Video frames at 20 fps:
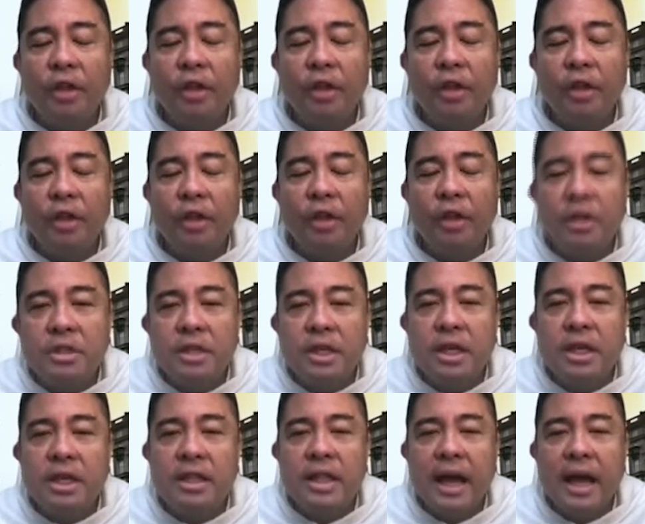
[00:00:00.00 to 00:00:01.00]
the right,
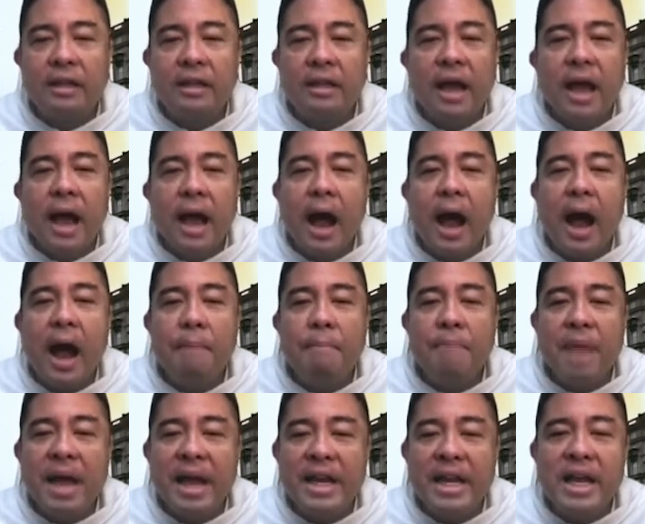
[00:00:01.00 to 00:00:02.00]
you see that
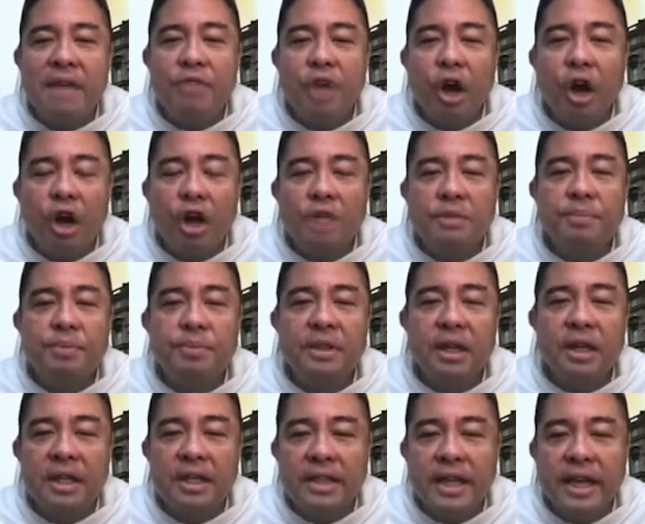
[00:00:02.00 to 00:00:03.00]
many of the
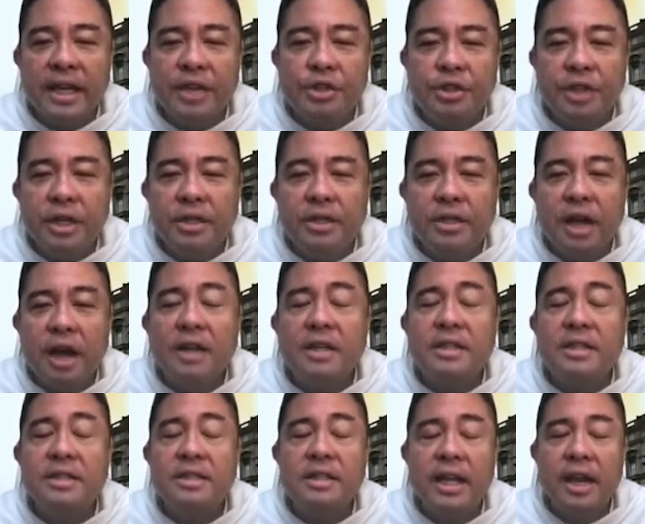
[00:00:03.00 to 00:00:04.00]
hospitalizations are
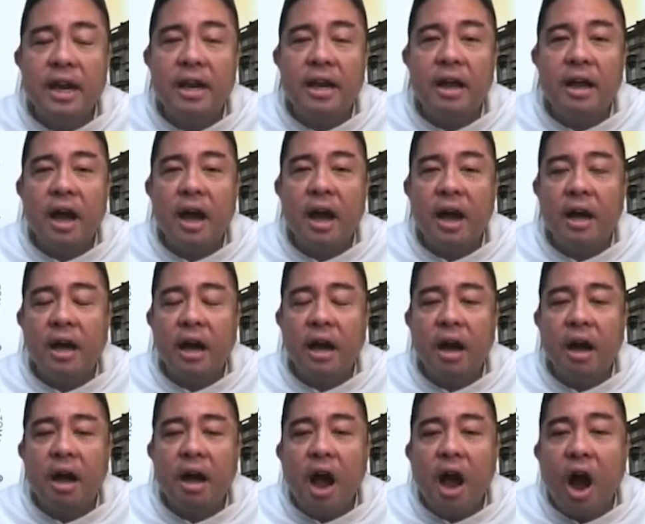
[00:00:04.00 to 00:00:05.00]
still
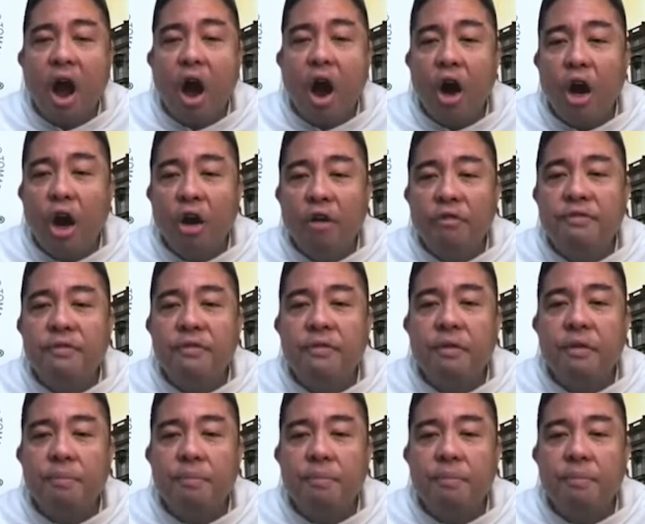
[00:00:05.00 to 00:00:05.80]
are of